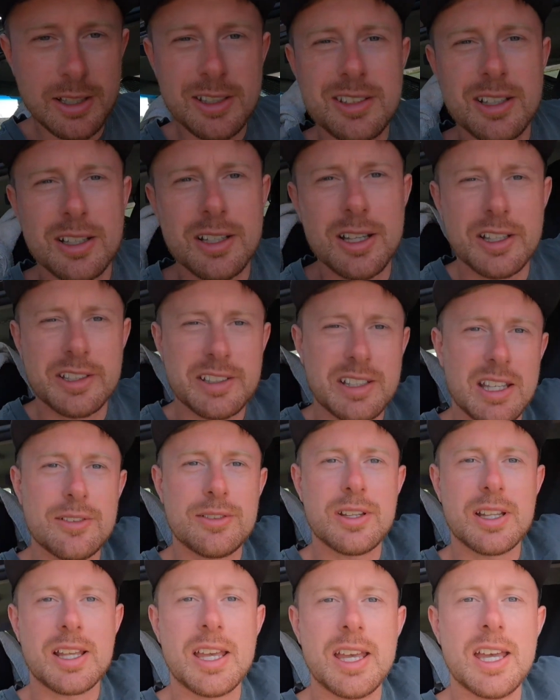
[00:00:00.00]
it's our last
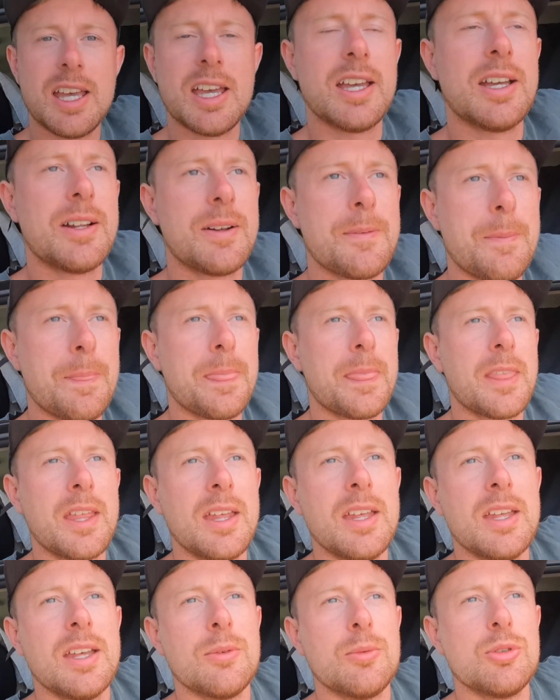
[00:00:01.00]
evening here.
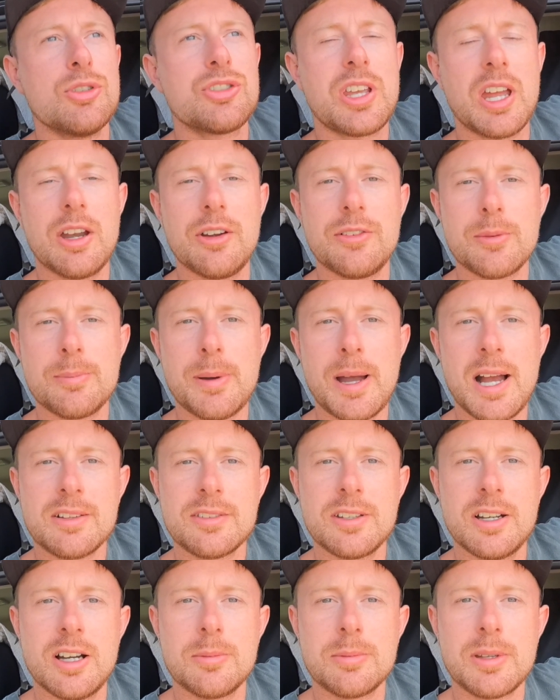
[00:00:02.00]
We'll just get everything packed
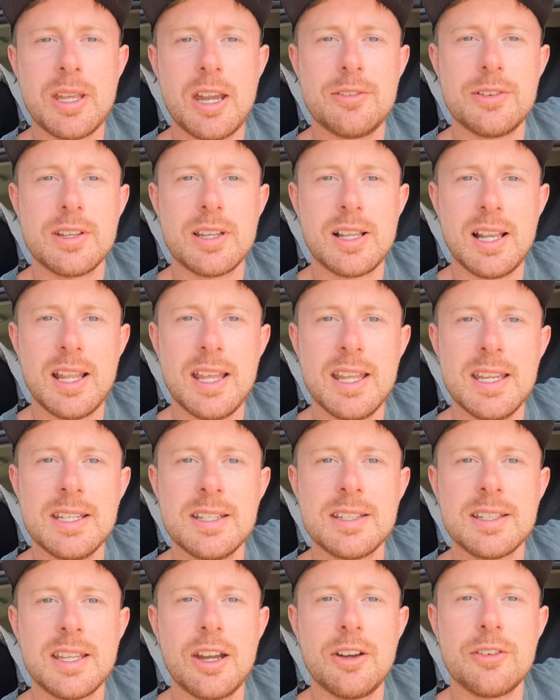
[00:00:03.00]
up, get everything
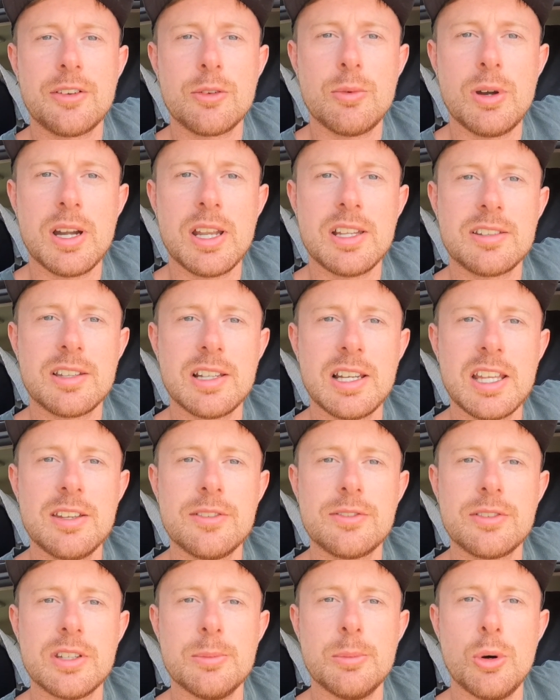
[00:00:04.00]
clean, get everything ready to
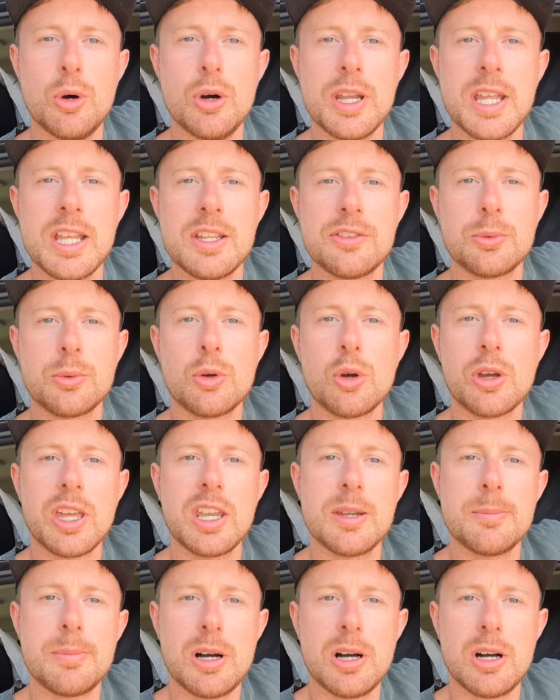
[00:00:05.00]
leave in the morning. So we've got to get
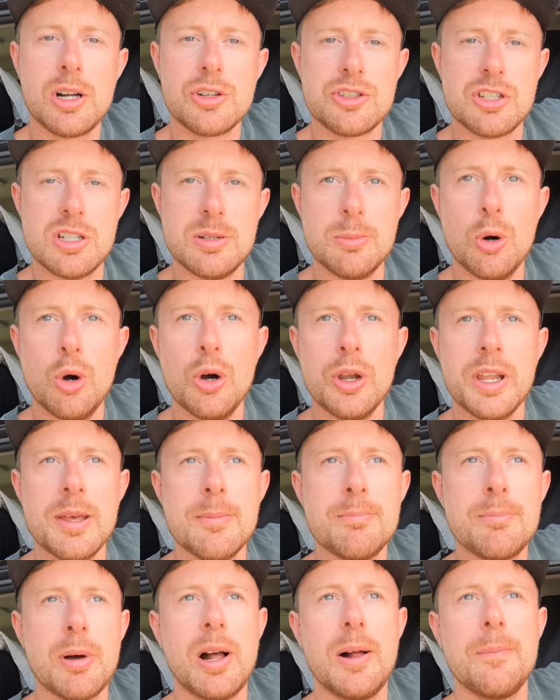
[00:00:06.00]
the barge in the
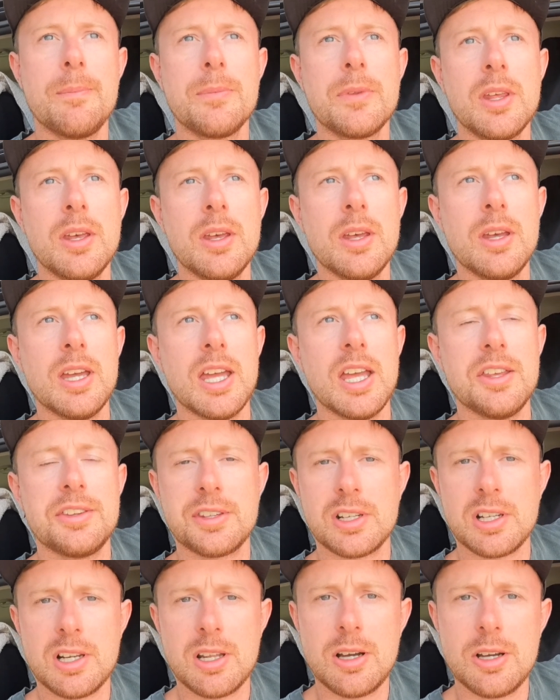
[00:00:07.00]
morning, but it's
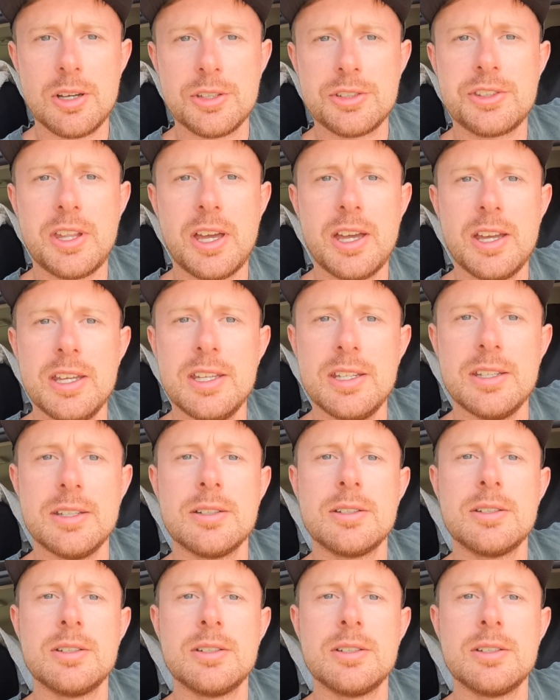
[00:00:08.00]
the last day